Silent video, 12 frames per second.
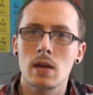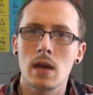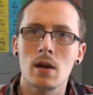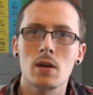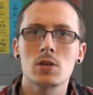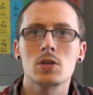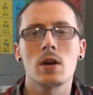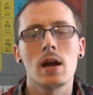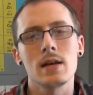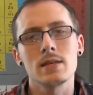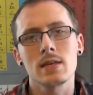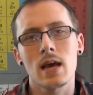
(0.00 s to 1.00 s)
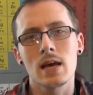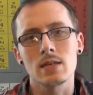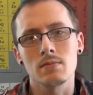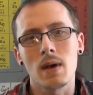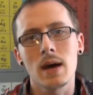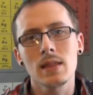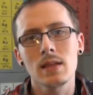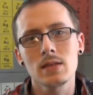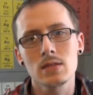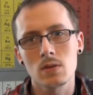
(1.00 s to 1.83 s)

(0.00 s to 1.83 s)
characterized as mindless,